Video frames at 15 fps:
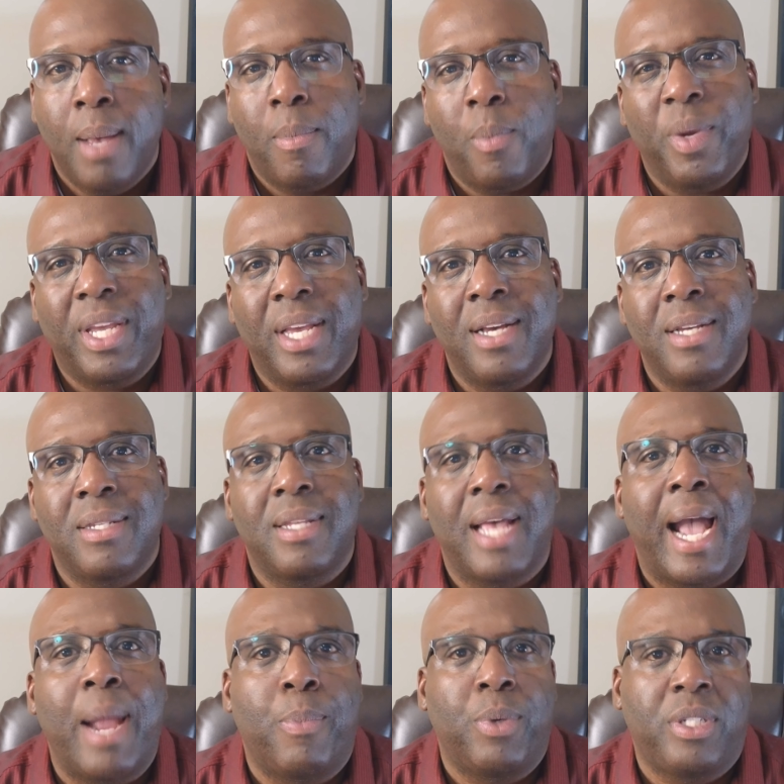But because
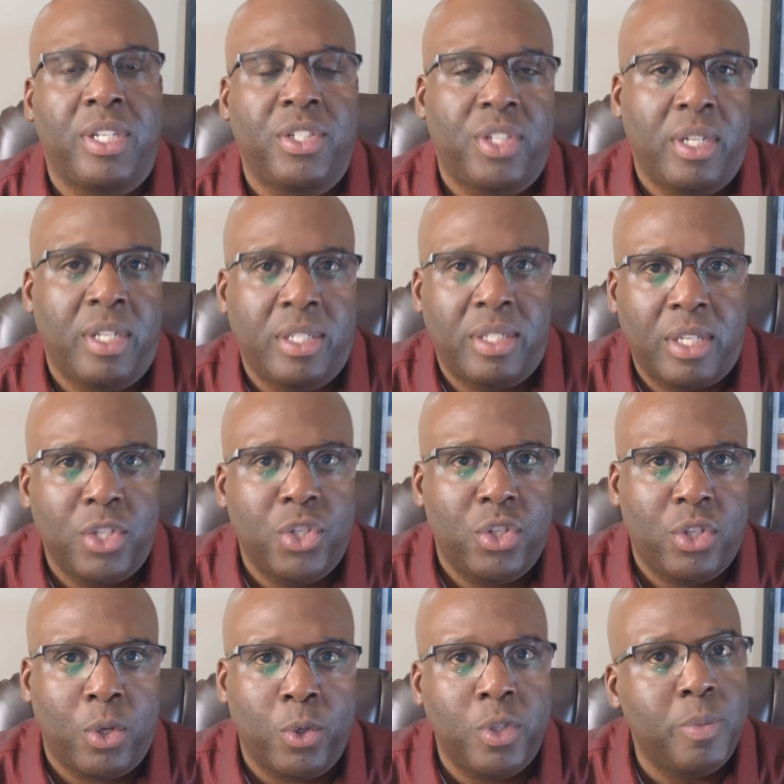hypertension is
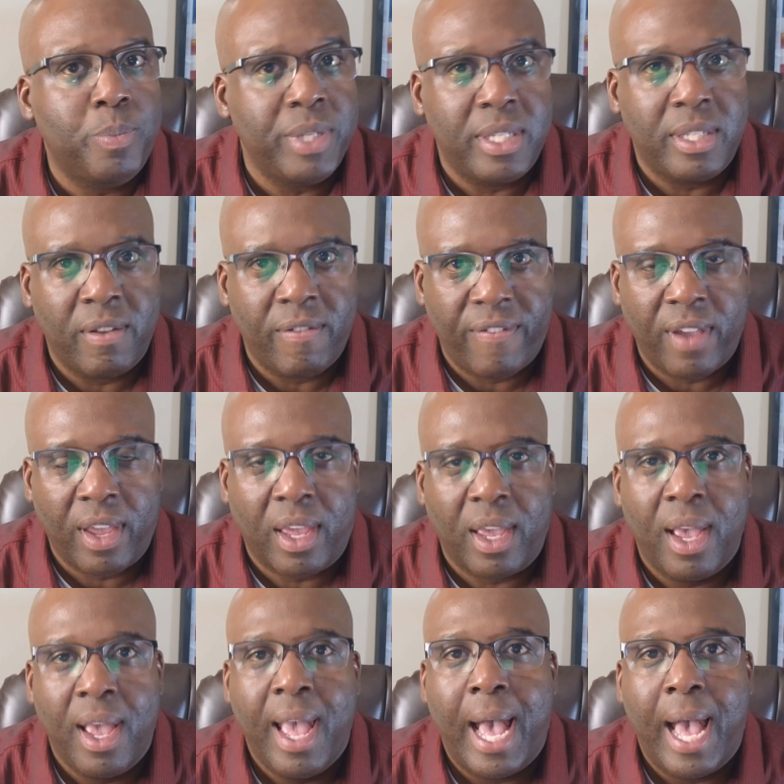so specific,